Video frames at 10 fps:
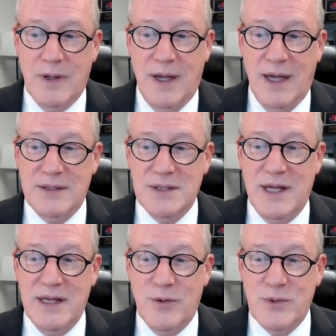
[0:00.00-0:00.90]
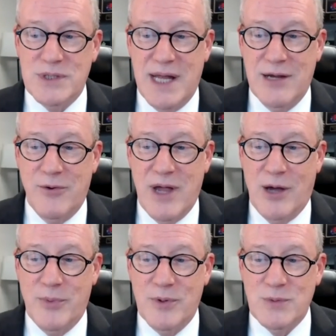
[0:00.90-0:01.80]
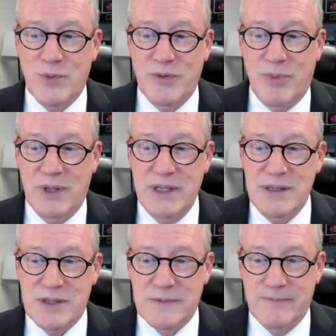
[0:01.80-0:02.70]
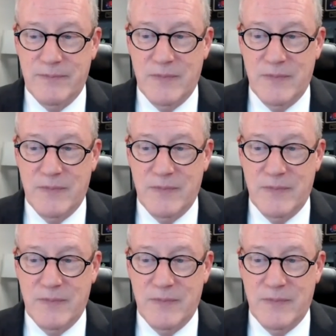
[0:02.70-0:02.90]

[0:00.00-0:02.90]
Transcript: and today there was an angry outburst with police.